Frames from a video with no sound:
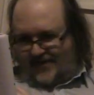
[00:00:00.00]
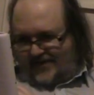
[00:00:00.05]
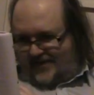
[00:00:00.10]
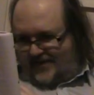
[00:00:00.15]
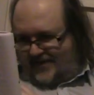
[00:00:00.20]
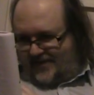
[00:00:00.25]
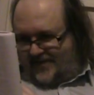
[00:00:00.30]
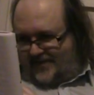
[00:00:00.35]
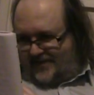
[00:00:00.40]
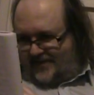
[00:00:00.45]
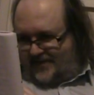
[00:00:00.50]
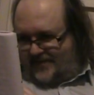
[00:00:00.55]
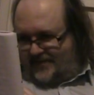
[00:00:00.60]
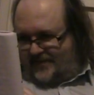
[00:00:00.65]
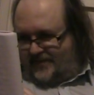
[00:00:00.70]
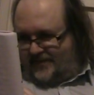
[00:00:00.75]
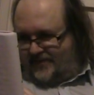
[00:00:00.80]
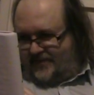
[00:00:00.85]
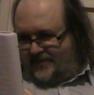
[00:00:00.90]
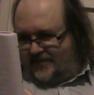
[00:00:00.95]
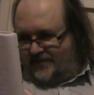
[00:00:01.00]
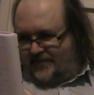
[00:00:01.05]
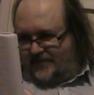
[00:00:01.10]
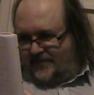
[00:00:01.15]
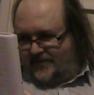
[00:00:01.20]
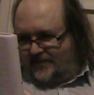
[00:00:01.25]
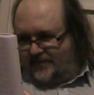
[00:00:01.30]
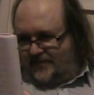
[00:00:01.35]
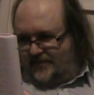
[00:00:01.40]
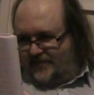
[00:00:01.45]

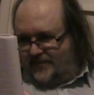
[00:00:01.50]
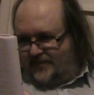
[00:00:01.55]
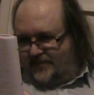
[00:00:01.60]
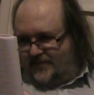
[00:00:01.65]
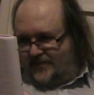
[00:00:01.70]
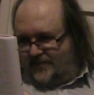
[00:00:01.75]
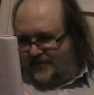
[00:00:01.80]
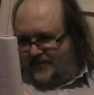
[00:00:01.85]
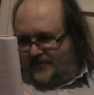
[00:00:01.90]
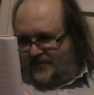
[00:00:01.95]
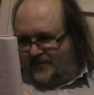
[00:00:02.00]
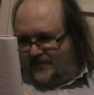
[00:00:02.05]
(silent)